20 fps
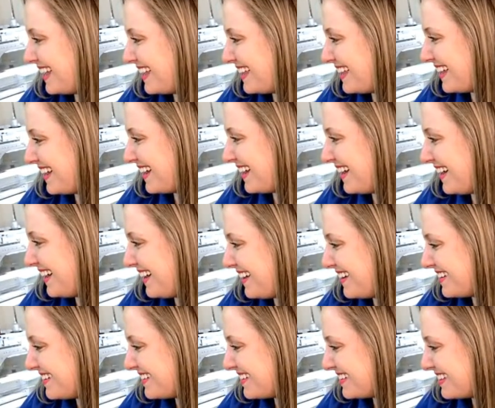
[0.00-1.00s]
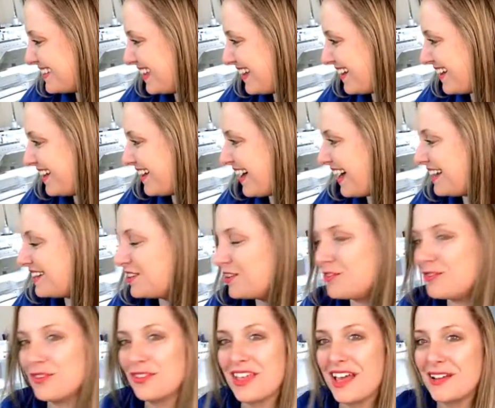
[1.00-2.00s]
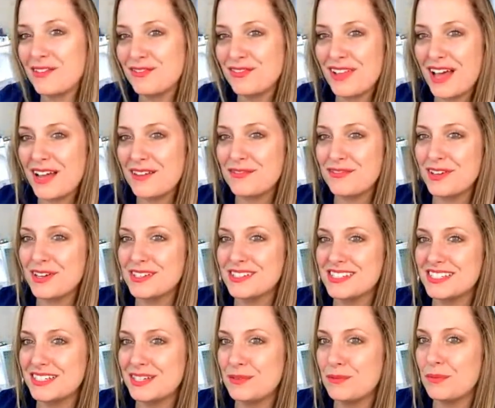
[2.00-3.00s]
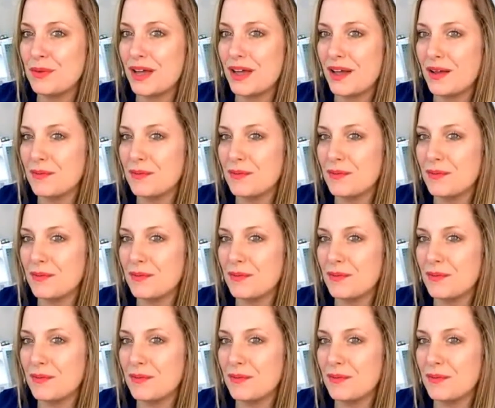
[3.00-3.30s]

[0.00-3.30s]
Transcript: Yeah. I know for that flat fell seam,